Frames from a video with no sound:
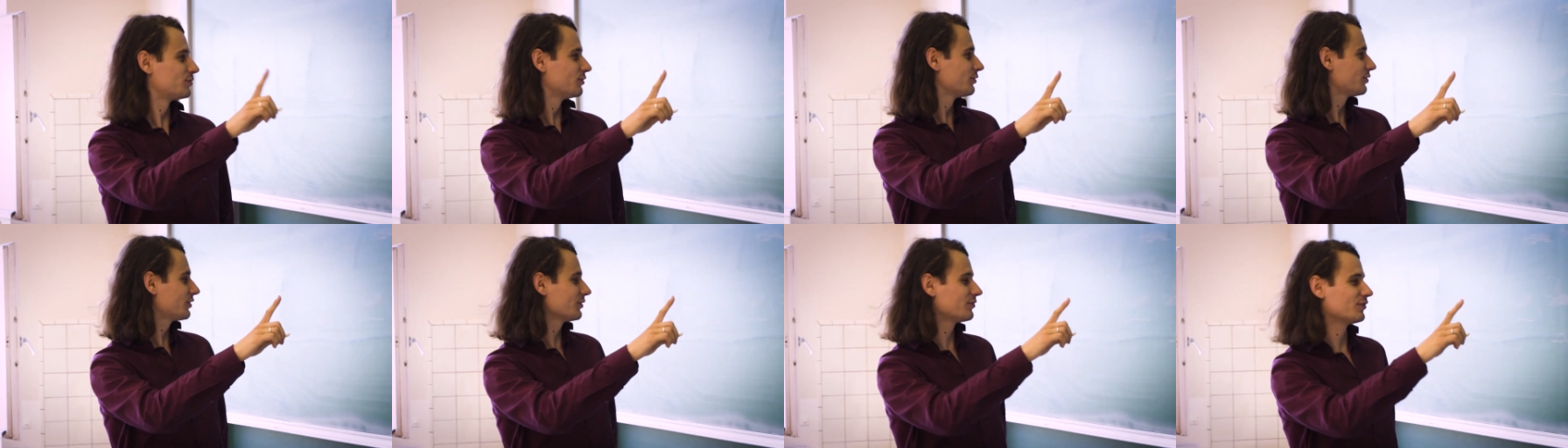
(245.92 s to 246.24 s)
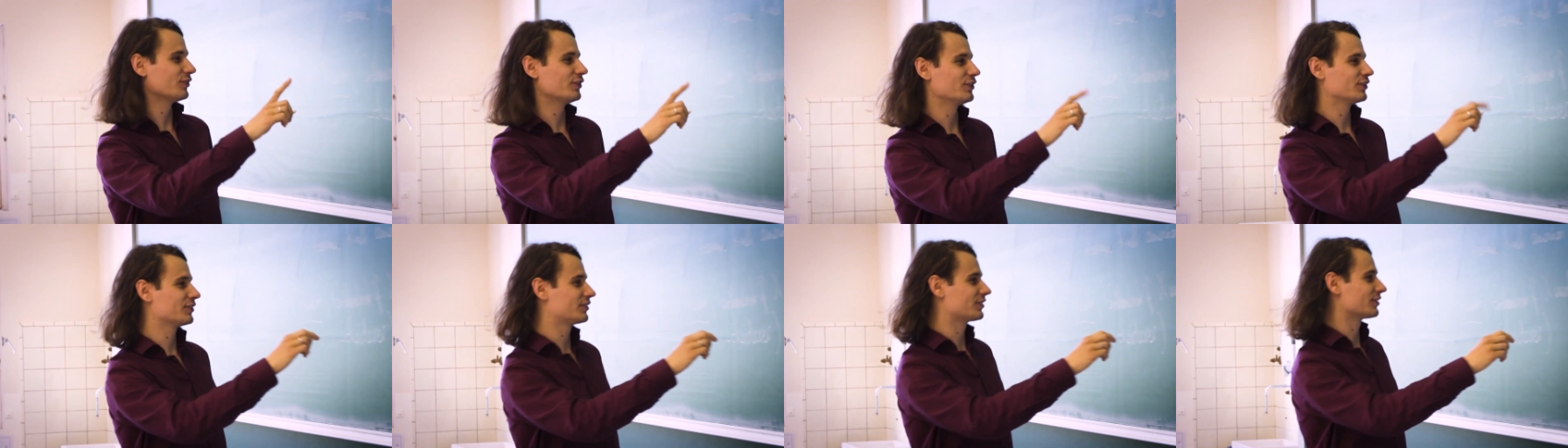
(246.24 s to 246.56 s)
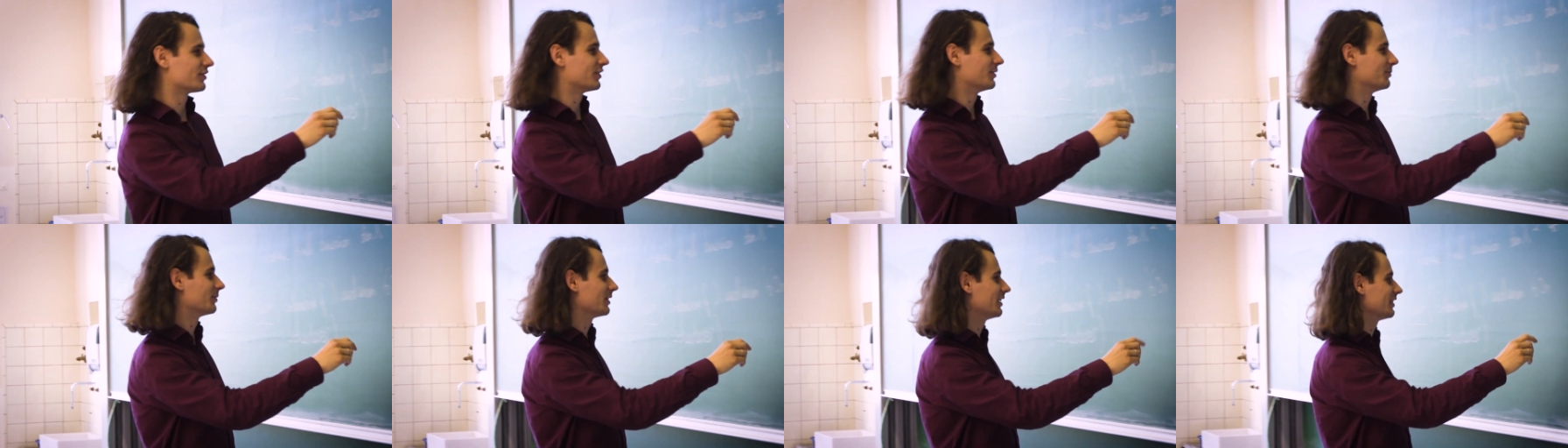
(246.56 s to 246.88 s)

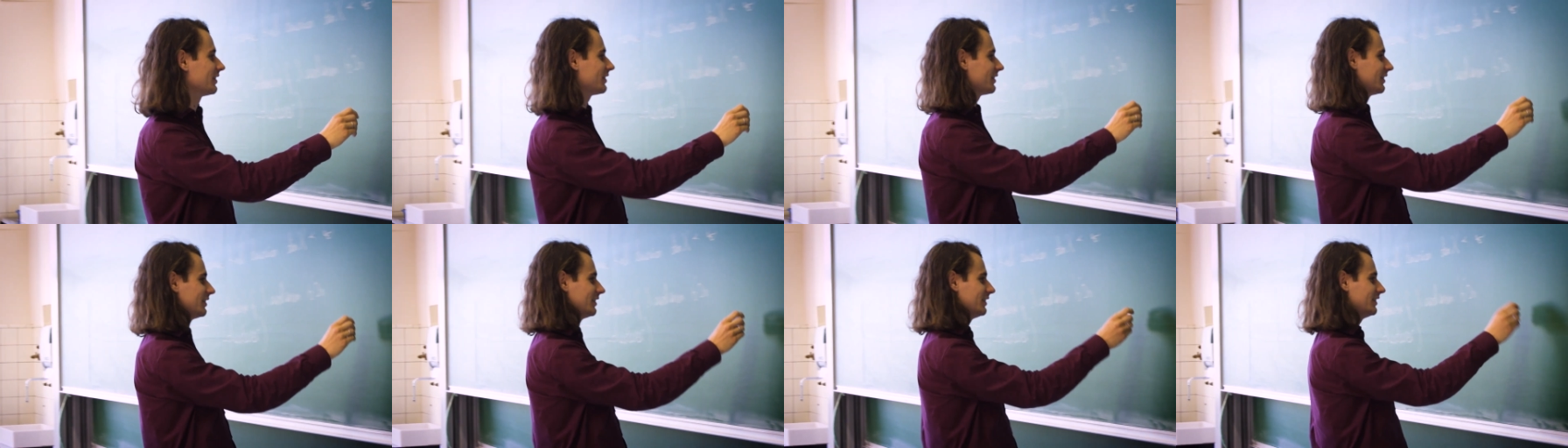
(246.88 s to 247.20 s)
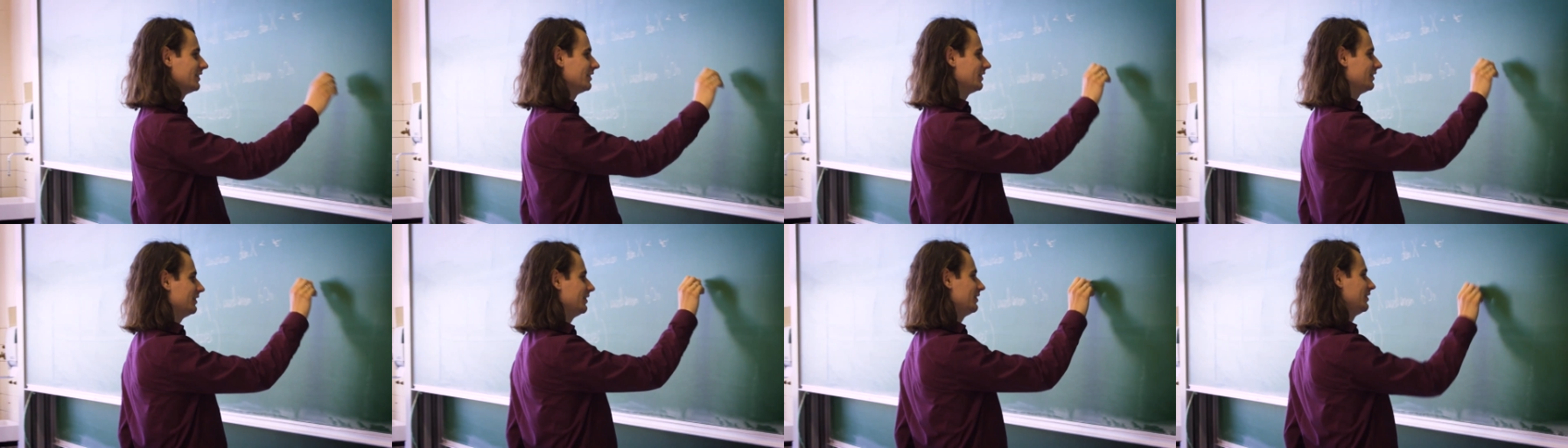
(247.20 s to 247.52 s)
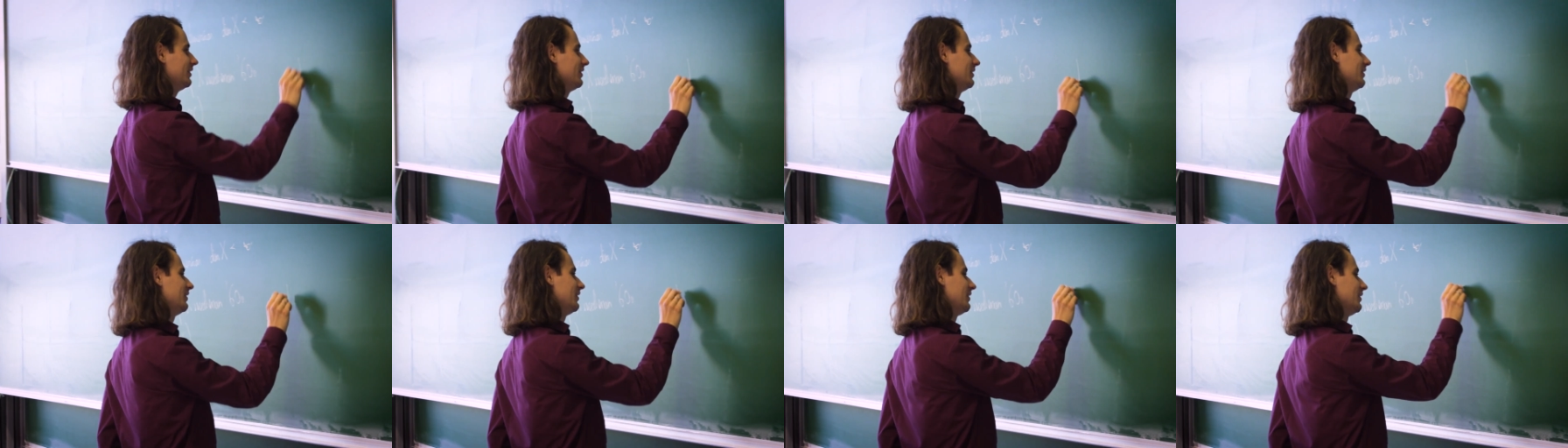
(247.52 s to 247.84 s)
outstanding scientists
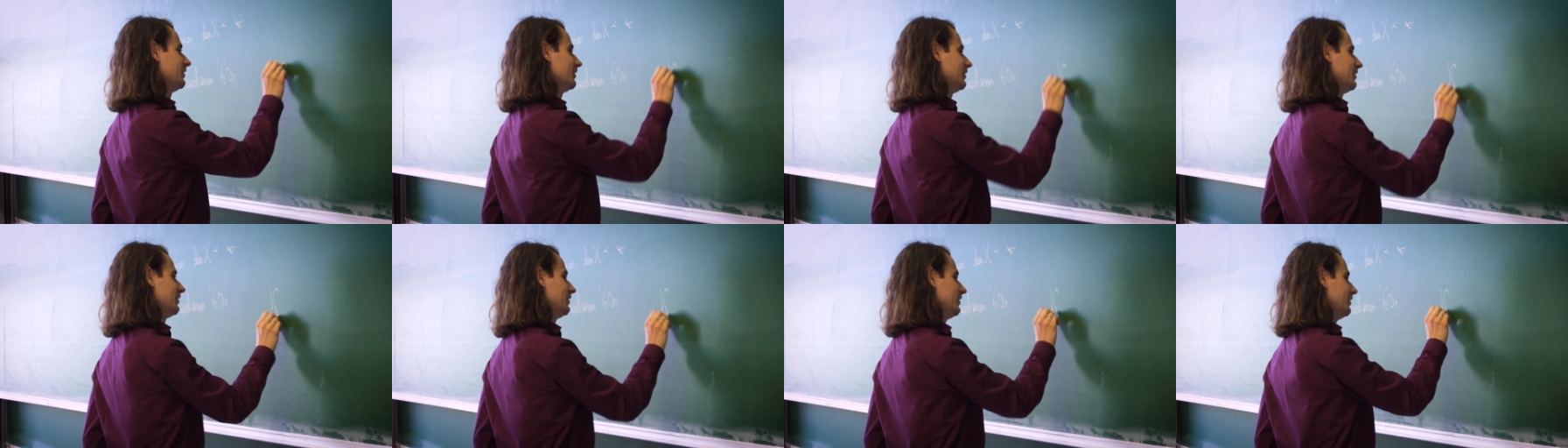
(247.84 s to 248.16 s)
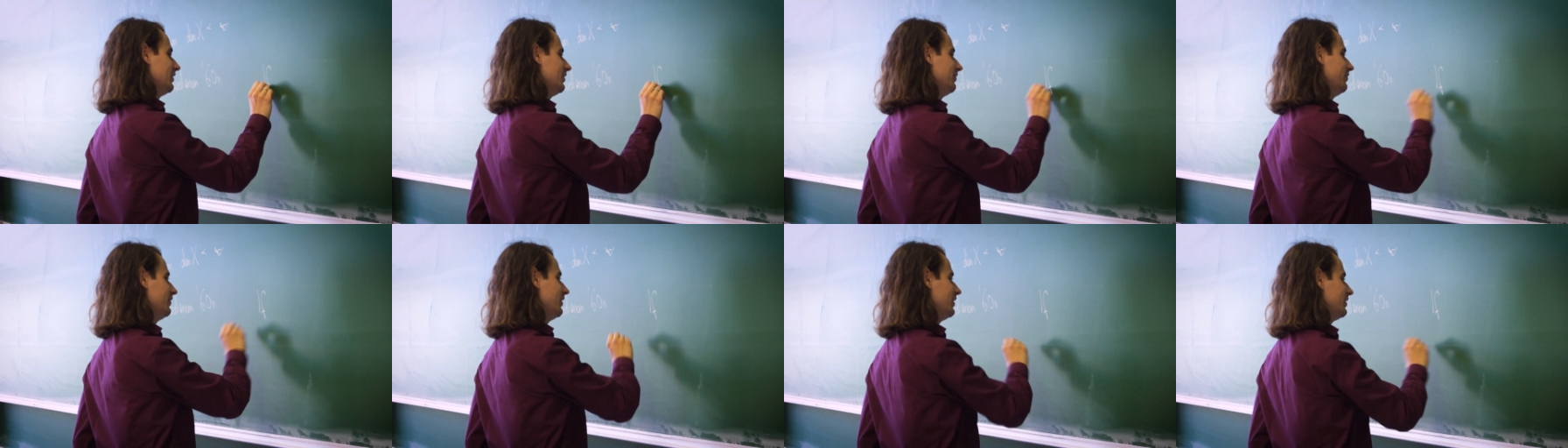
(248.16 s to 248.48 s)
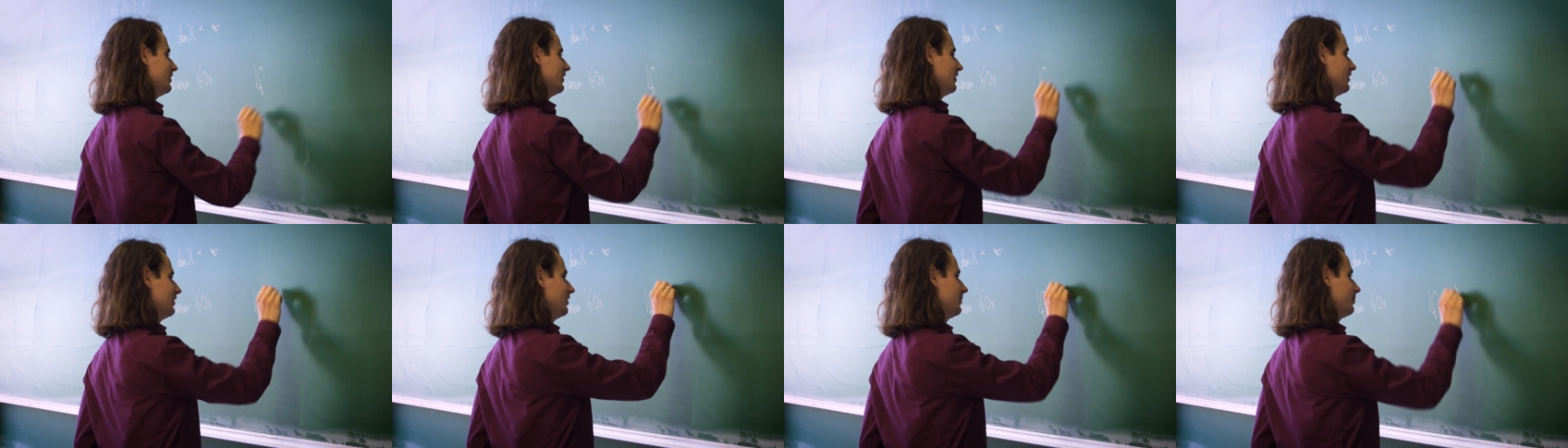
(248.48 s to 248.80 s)
such as Peter
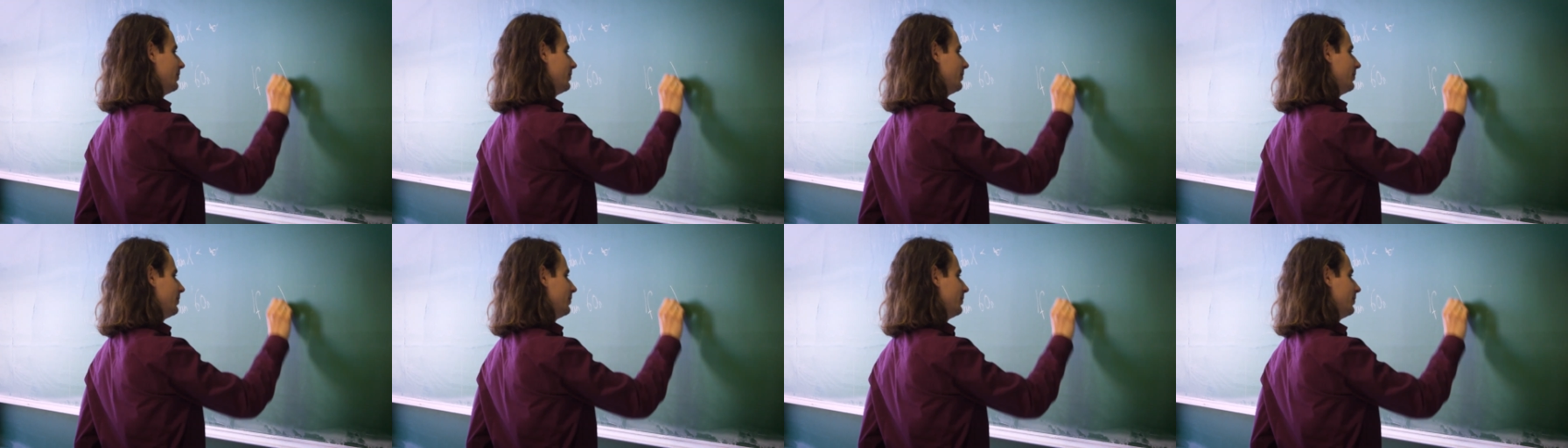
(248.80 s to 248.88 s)
Scholze.